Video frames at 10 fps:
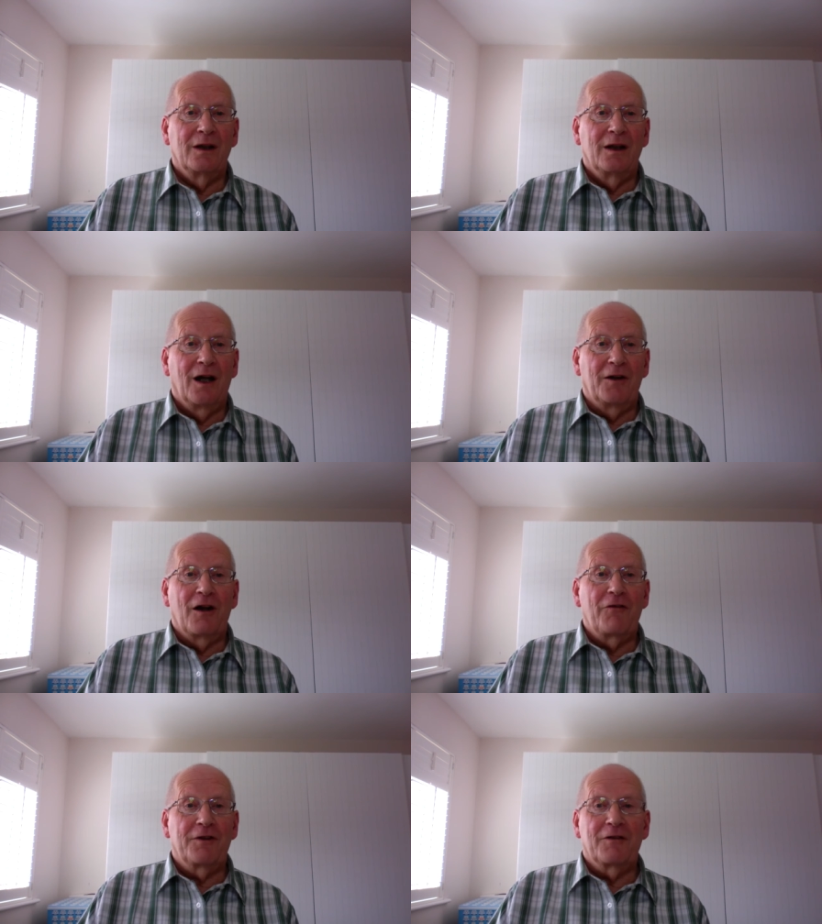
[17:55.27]
and
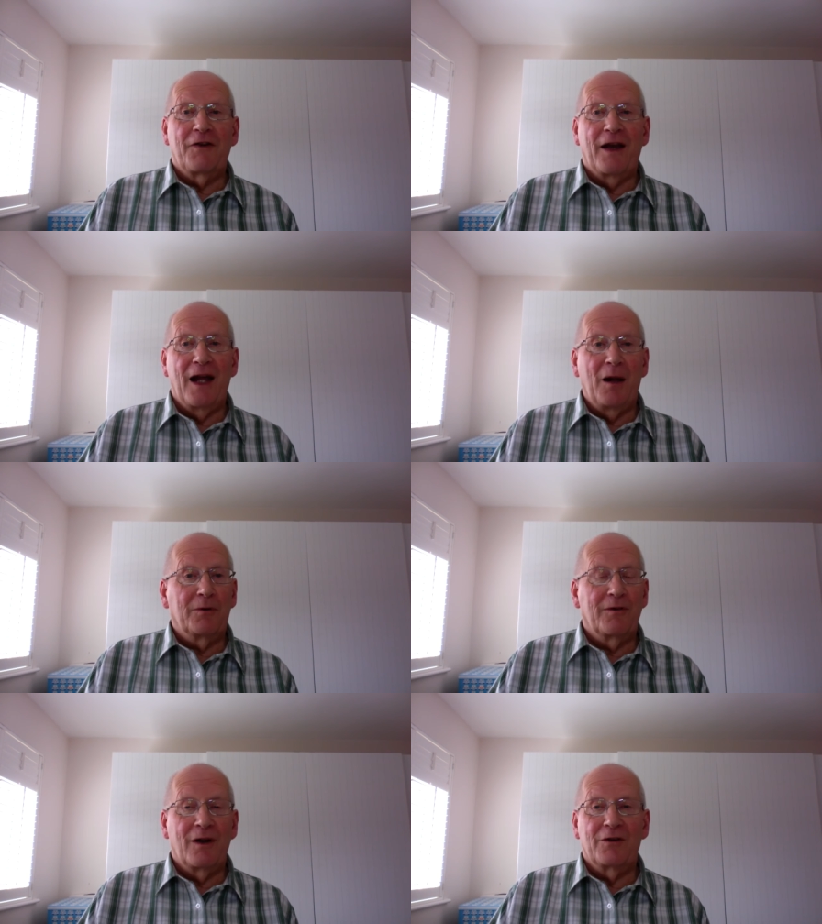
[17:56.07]
offers of help
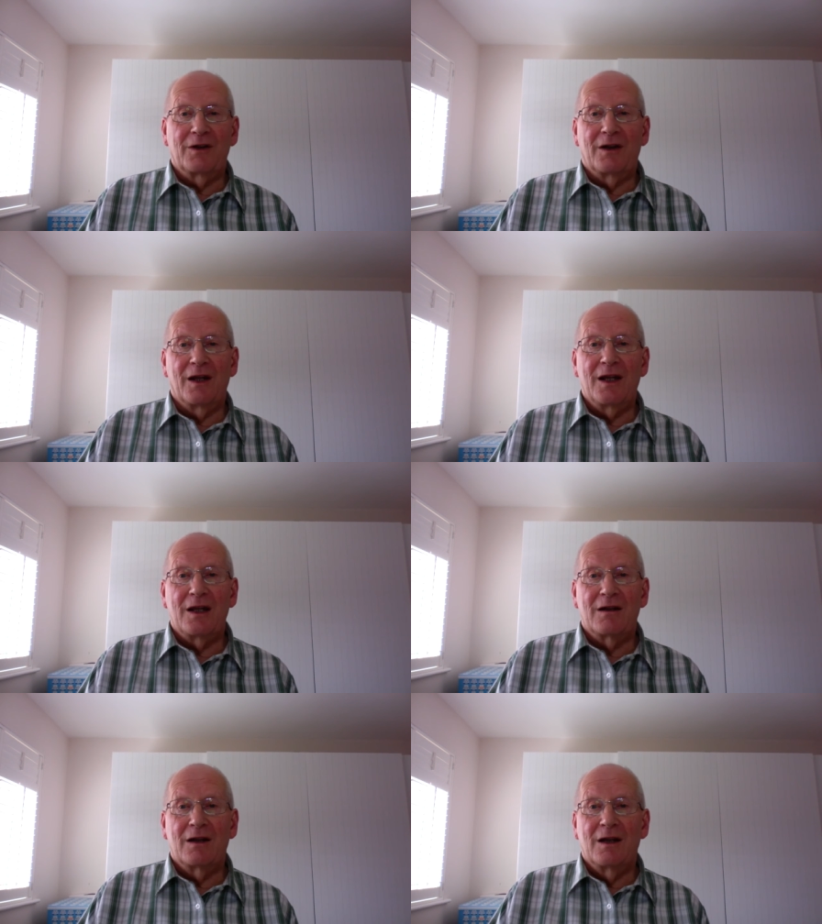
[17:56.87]
to those in
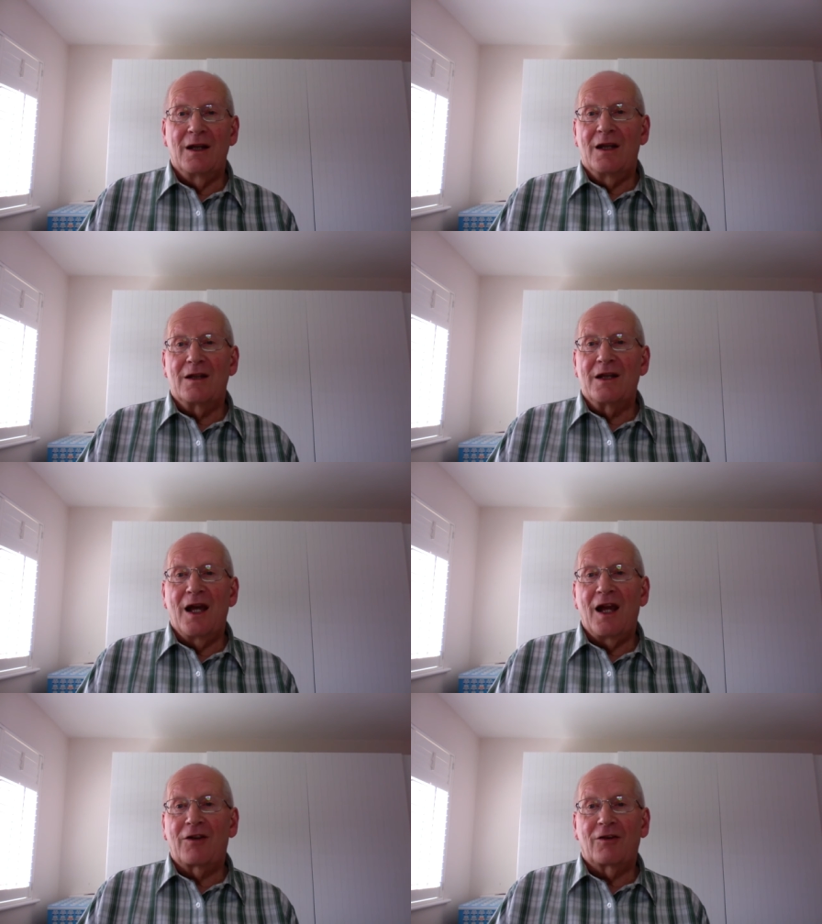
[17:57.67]
need.
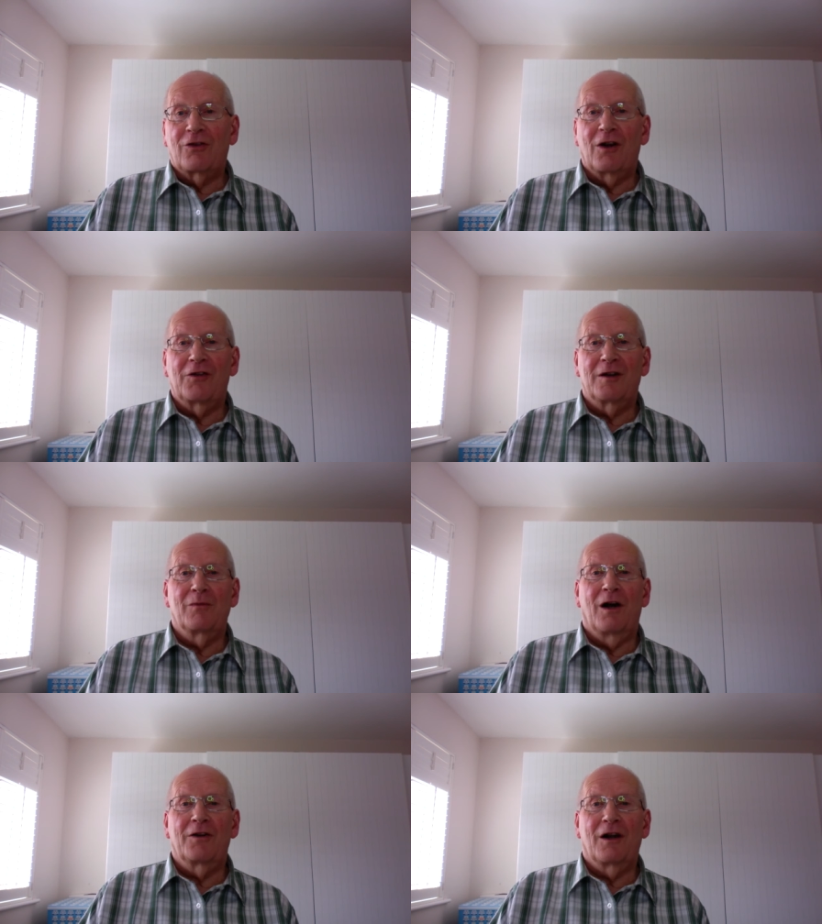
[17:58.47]
Yes, churches
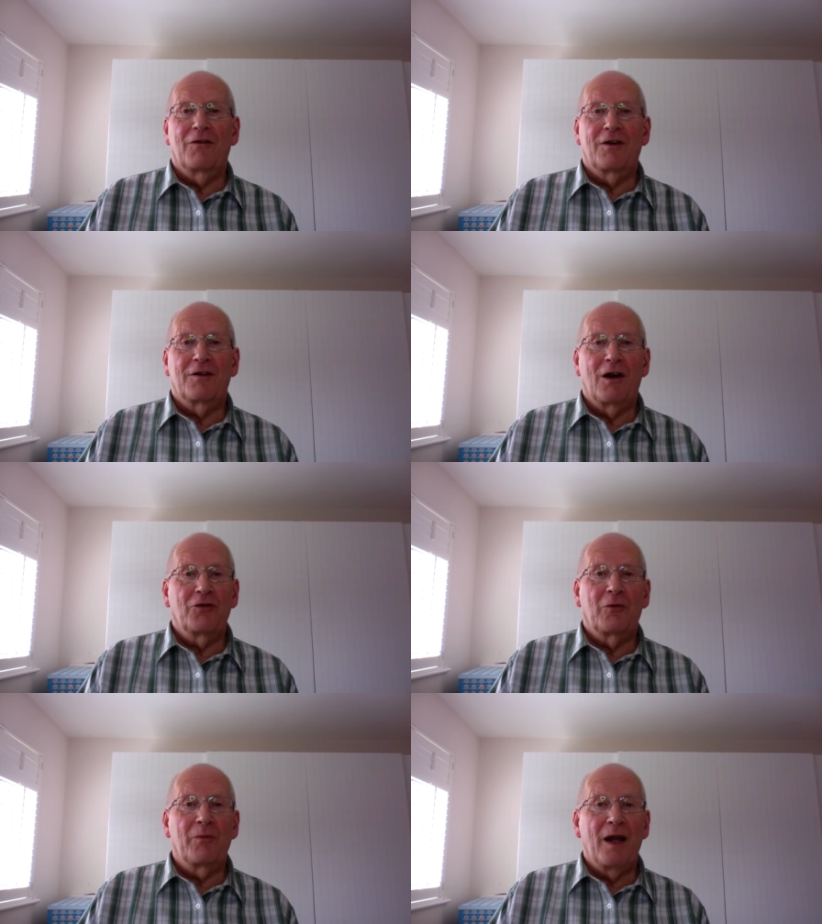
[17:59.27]
might offer
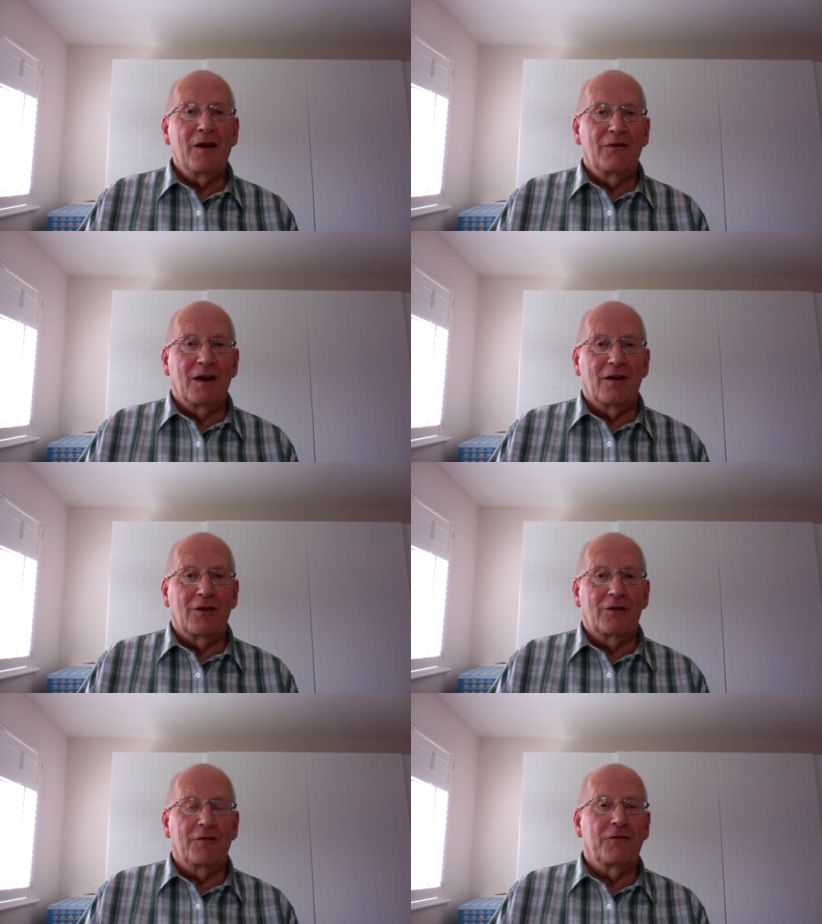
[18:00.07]
social benefits
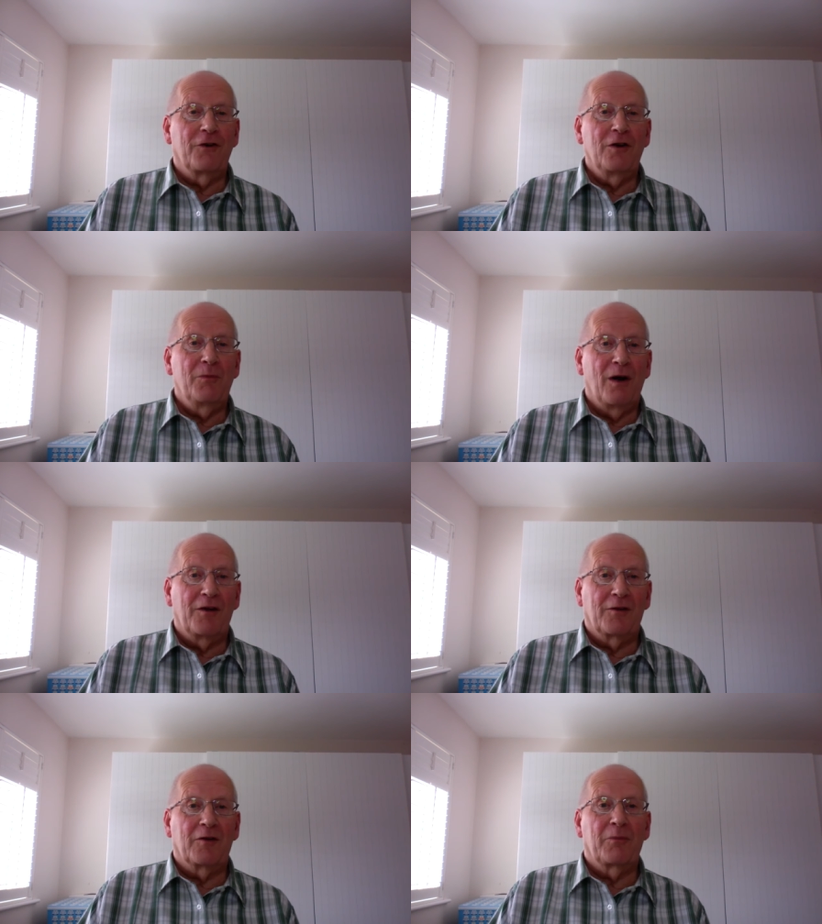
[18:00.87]
such as food
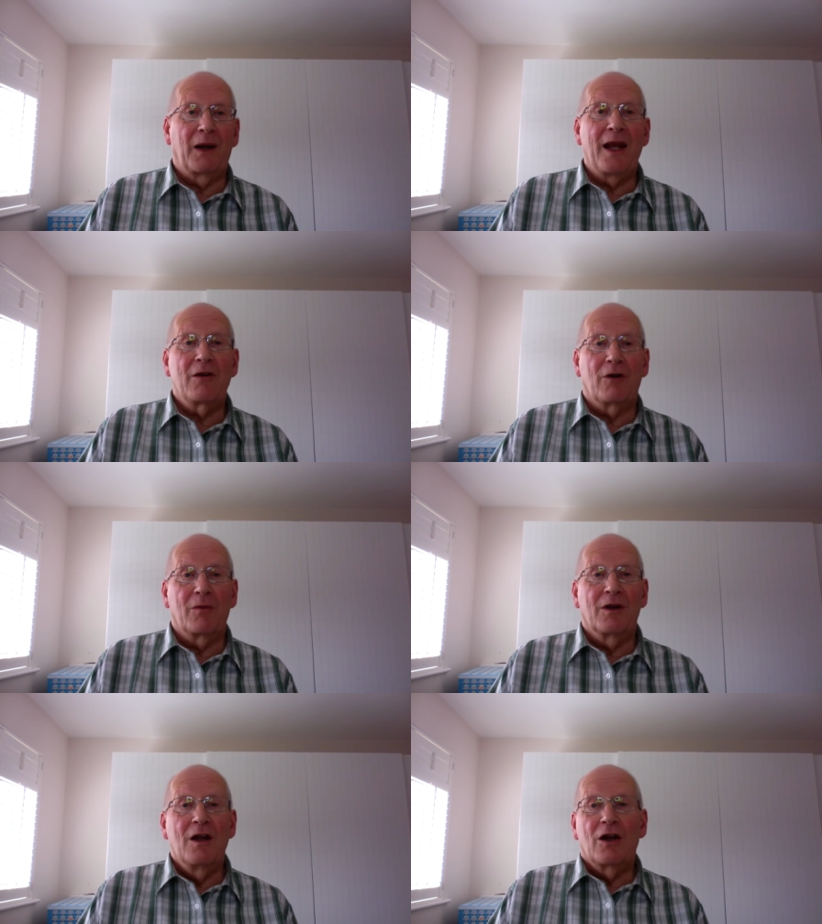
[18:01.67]
parcels, playgroups,
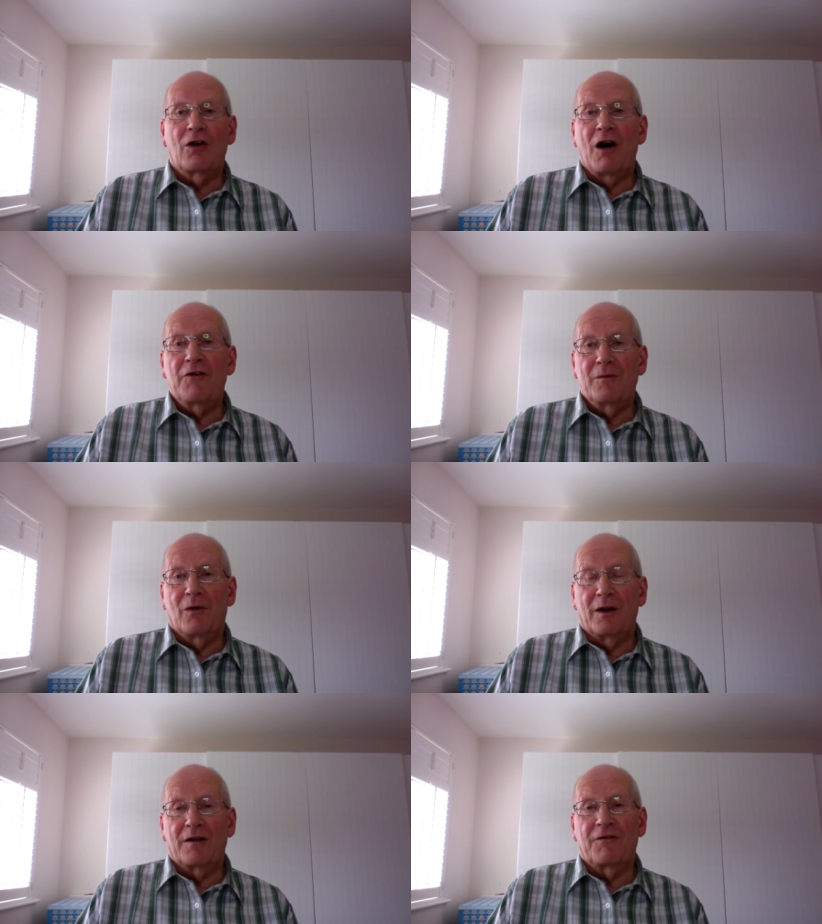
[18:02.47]
coffee
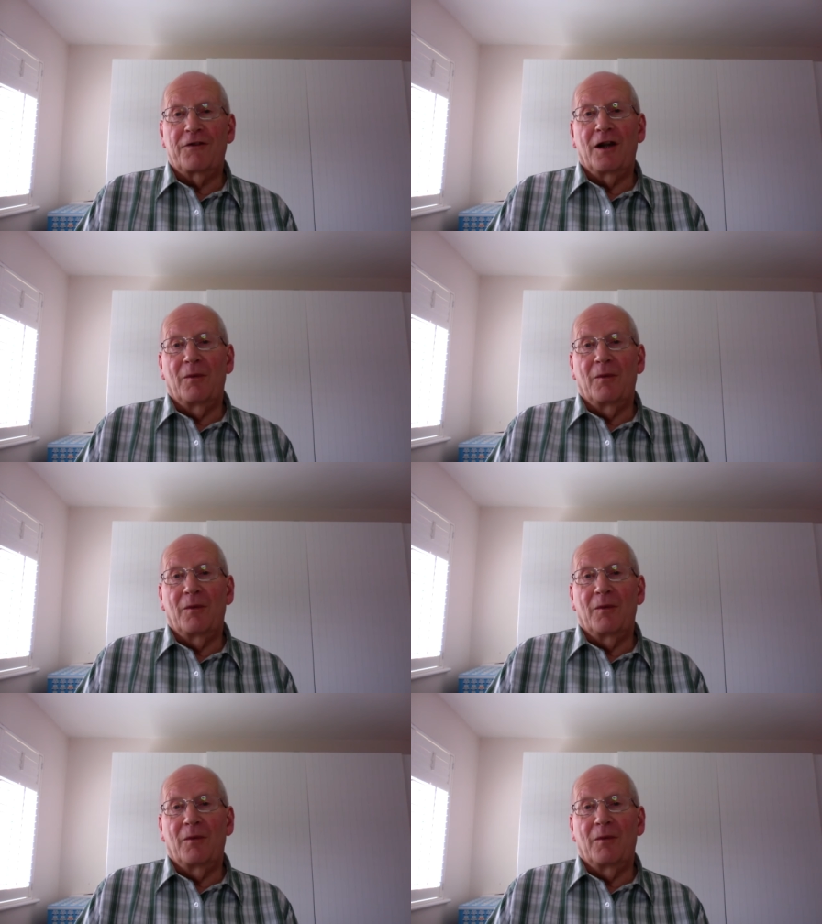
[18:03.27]
mornings, film